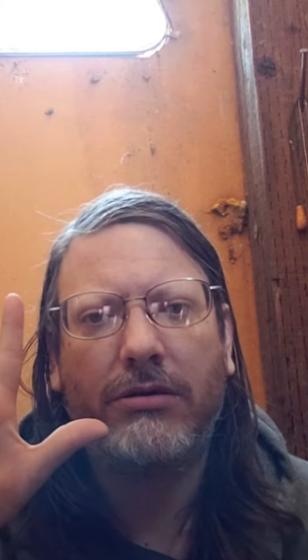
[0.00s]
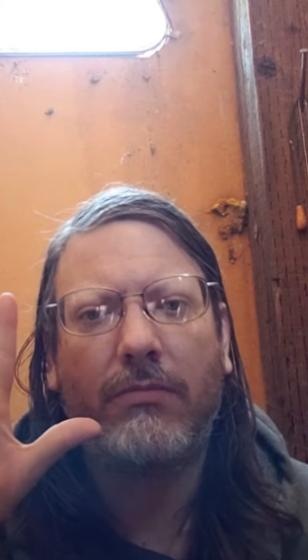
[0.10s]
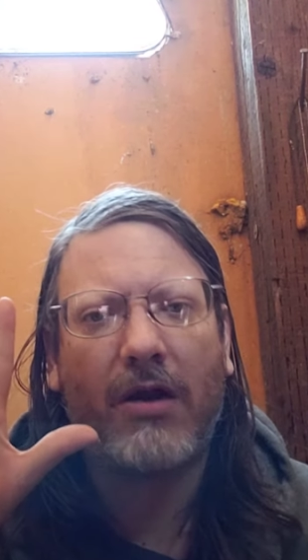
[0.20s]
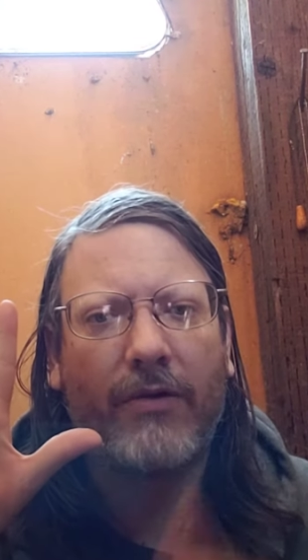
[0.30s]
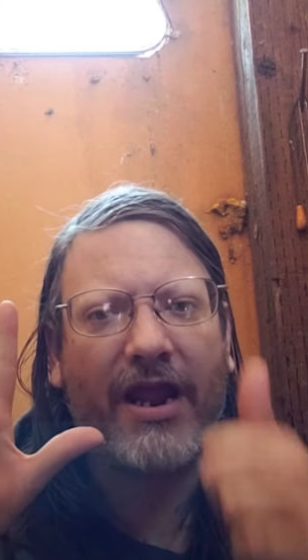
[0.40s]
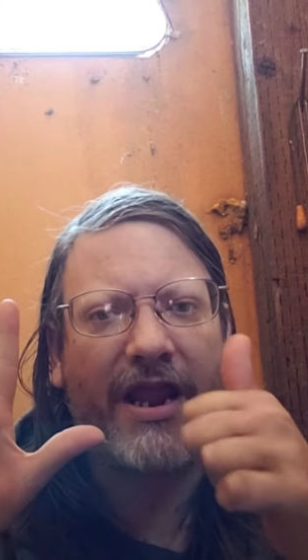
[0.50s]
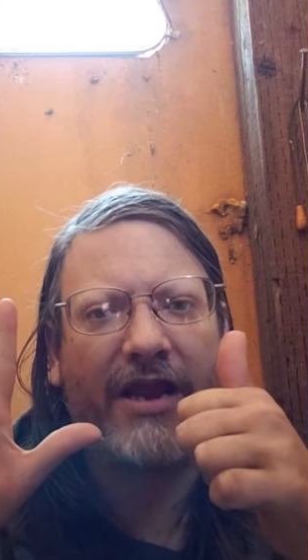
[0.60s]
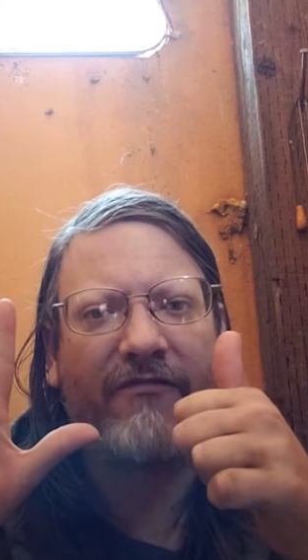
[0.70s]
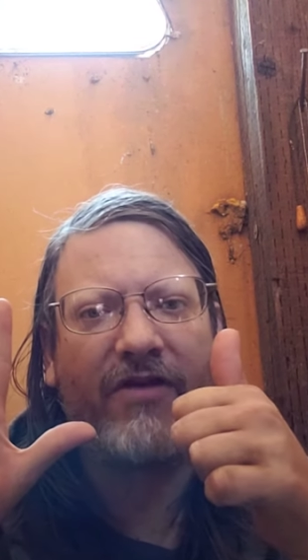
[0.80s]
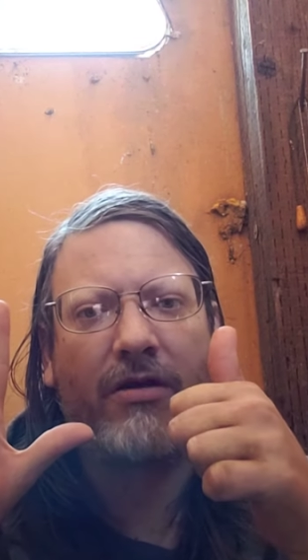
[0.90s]
My
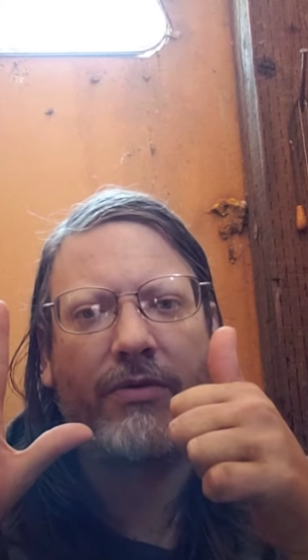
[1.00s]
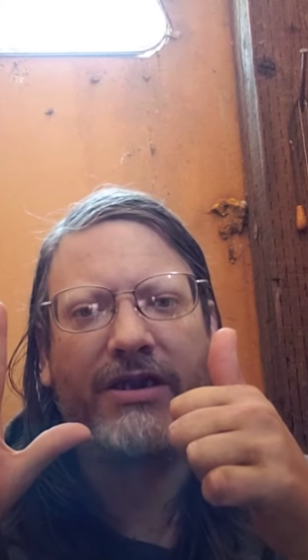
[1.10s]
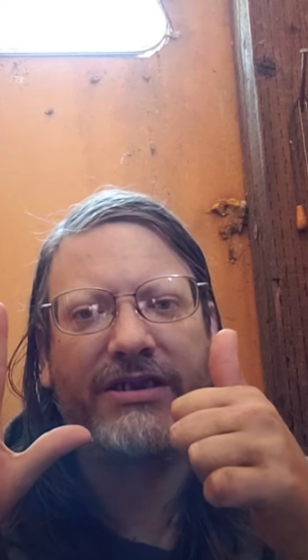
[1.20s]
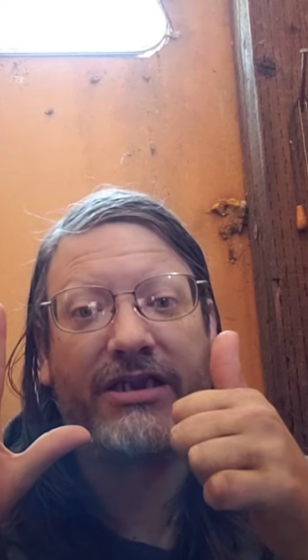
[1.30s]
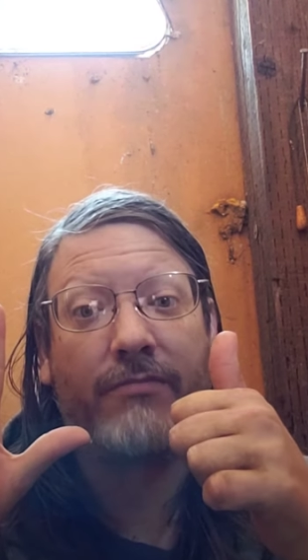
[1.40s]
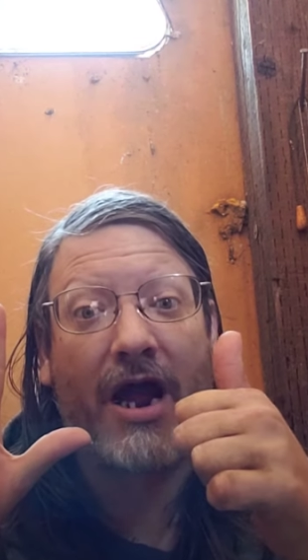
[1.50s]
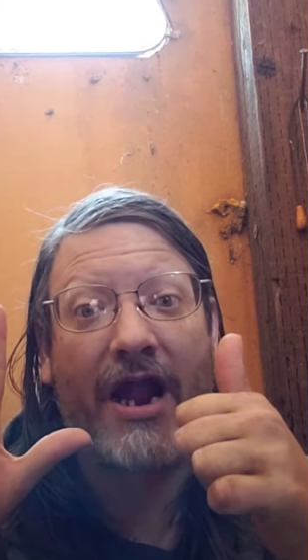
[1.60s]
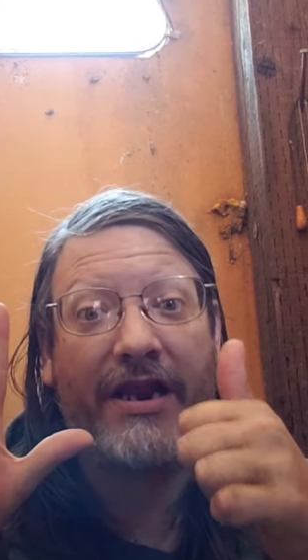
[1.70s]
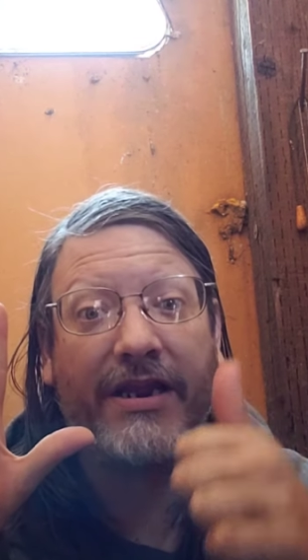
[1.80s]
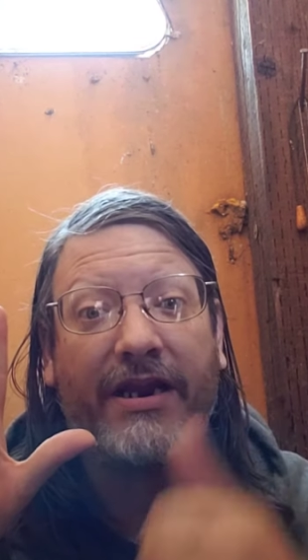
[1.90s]
right-hand fingerprints as my
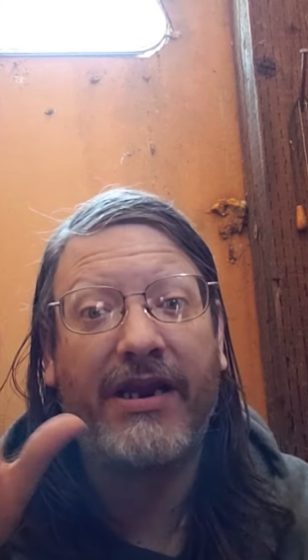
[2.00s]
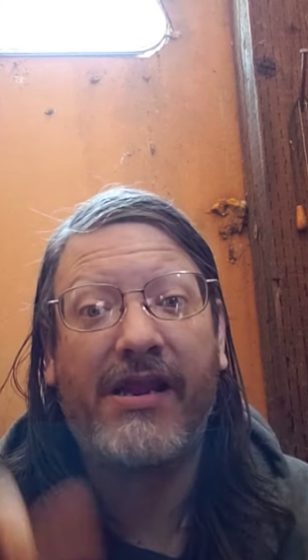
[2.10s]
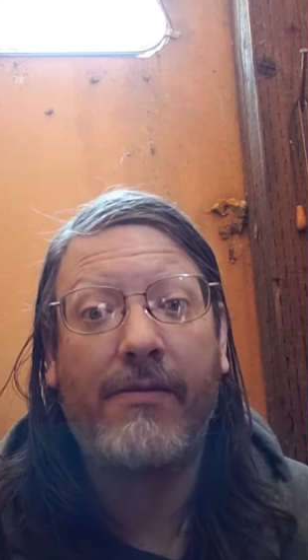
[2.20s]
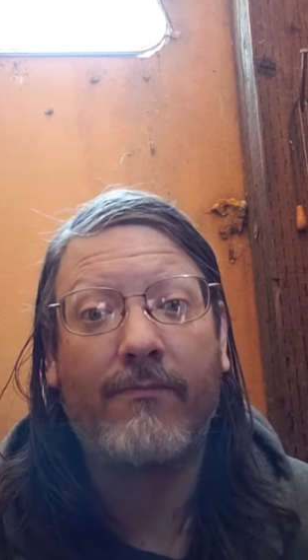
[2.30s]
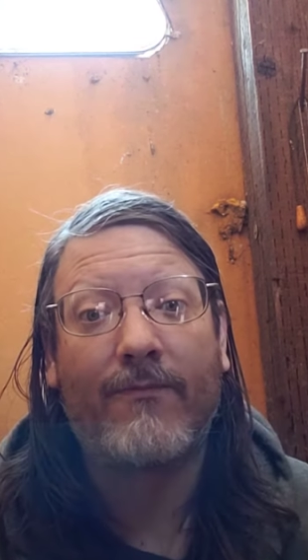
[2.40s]
identity.